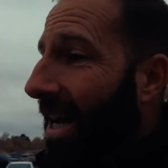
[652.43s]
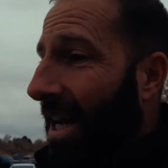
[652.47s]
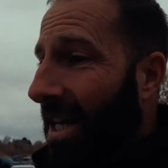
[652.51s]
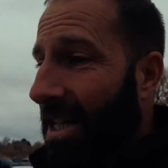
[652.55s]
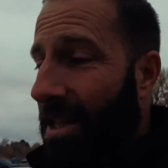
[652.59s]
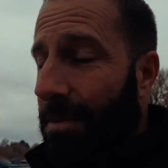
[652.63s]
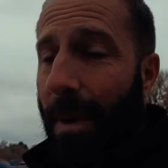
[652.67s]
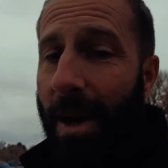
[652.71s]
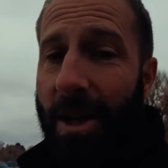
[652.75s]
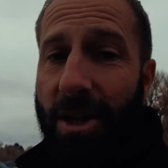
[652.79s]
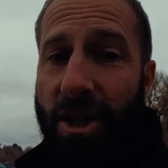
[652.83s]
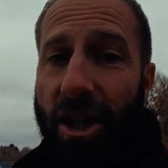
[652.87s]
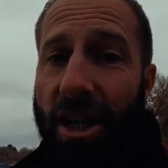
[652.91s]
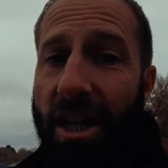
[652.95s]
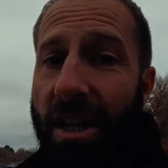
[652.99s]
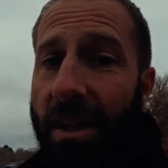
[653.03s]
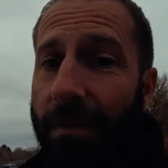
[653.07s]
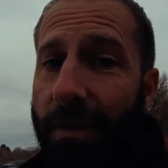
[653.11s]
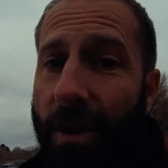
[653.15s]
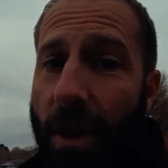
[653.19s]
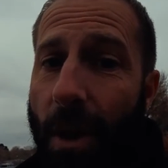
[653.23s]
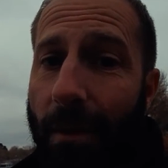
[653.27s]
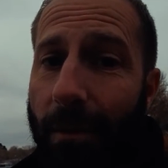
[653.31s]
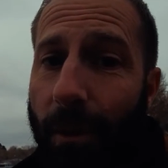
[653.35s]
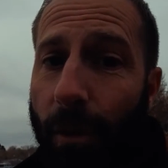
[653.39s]
especially
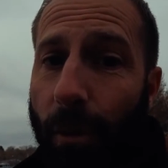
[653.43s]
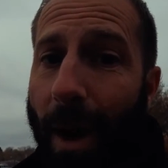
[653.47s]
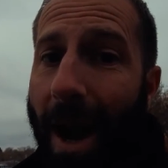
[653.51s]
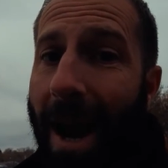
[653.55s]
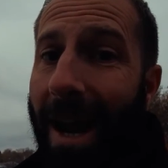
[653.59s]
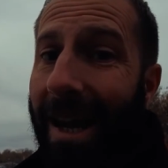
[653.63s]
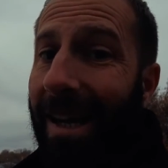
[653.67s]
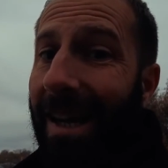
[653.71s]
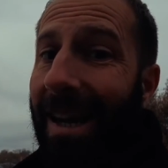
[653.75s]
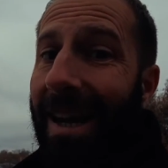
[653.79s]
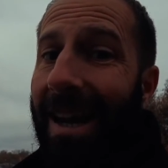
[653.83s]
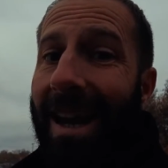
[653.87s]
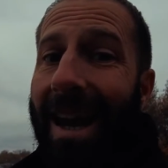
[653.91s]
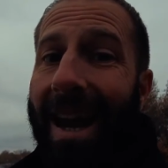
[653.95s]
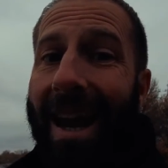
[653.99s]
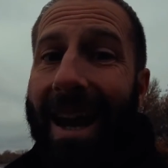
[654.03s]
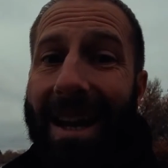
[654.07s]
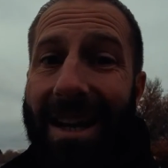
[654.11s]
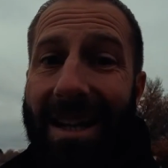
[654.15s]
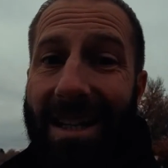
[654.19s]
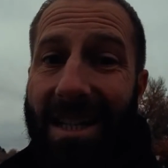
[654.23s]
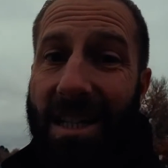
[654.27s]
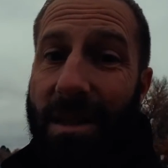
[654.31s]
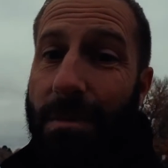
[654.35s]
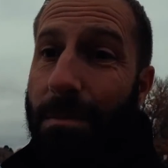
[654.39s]
if you have a wreck
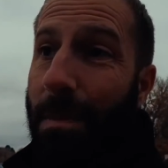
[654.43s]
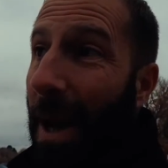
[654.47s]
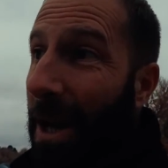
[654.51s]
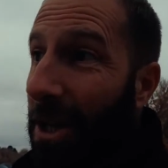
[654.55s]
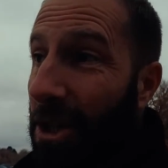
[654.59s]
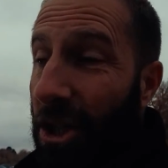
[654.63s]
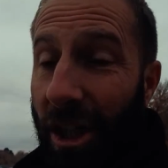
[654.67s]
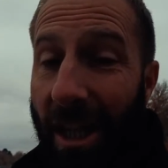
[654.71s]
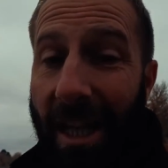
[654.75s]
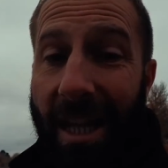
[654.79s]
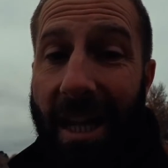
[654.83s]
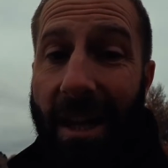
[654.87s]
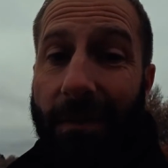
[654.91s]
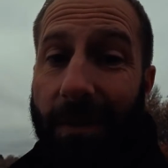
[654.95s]
and especially